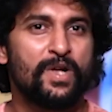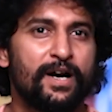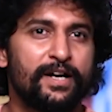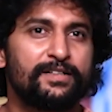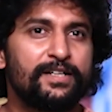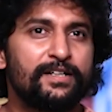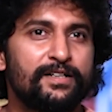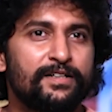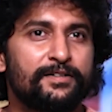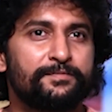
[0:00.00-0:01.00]
I think.
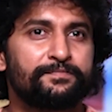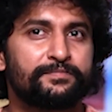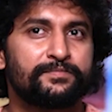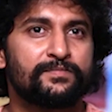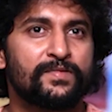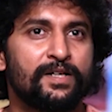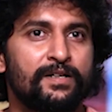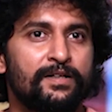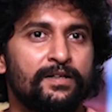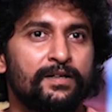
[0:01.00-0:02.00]
Um,
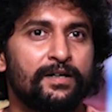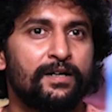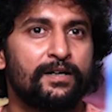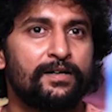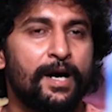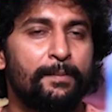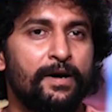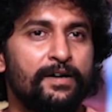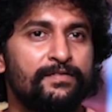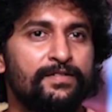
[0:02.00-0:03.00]
uh, apart
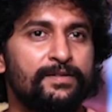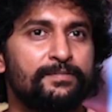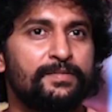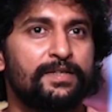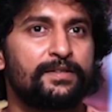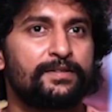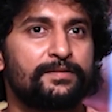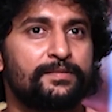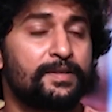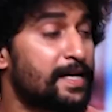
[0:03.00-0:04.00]
from uh,
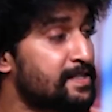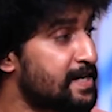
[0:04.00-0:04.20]
as an